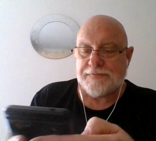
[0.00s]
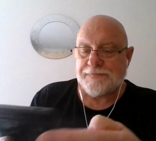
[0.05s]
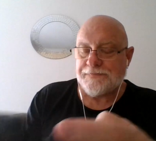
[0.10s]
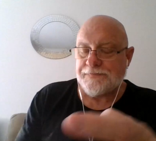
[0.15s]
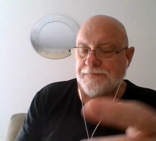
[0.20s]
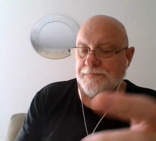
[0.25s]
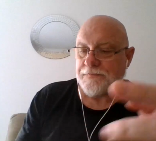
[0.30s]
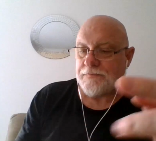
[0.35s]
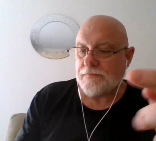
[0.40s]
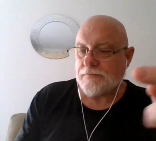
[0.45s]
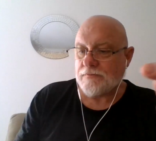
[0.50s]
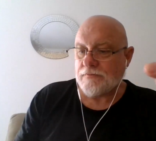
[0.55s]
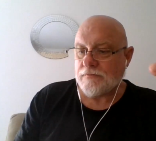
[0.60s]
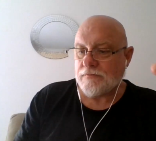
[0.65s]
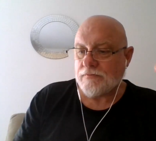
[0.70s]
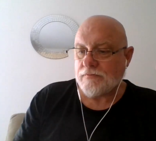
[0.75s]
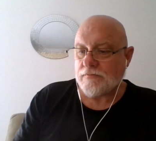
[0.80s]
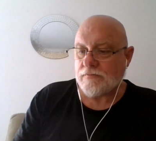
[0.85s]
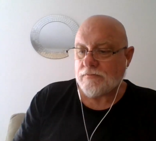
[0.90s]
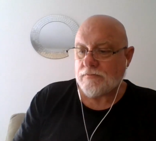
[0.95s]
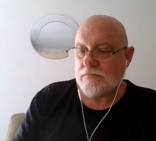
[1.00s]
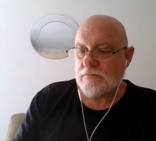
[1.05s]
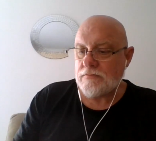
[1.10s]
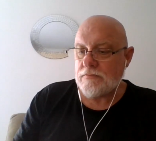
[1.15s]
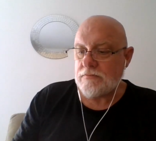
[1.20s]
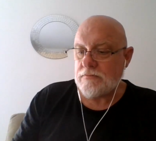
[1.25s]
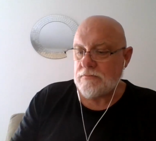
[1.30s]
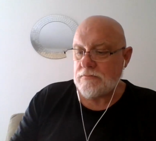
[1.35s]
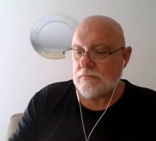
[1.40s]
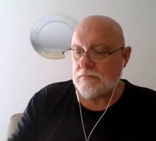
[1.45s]

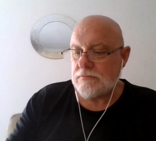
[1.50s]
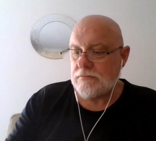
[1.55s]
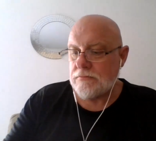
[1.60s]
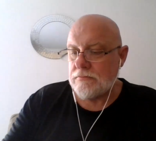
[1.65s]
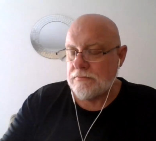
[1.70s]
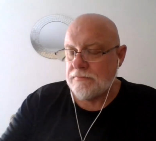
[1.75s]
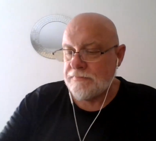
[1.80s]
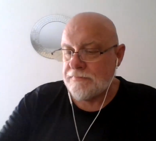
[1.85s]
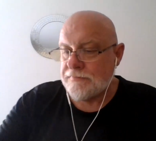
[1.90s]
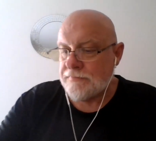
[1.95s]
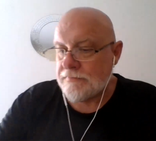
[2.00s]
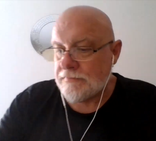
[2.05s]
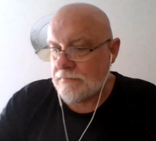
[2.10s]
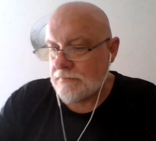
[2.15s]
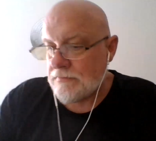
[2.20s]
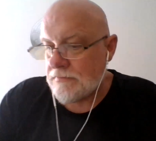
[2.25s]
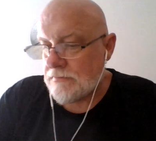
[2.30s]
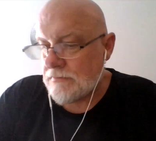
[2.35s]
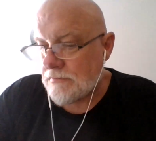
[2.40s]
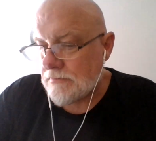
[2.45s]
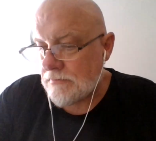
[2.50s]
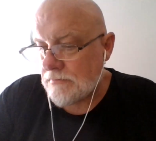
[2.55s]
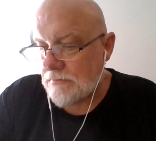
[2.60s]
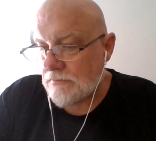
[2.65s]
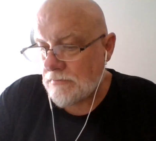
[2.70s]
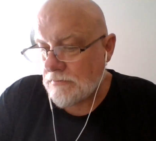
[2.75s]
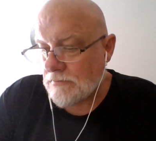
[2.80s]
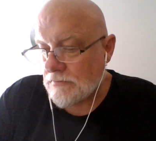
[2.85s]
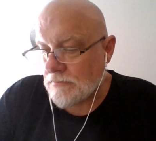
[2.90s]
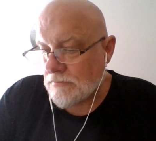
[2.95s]

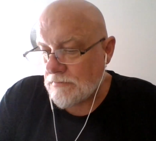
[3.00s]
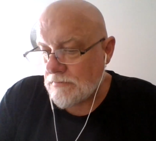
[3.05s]
Nobody speaks.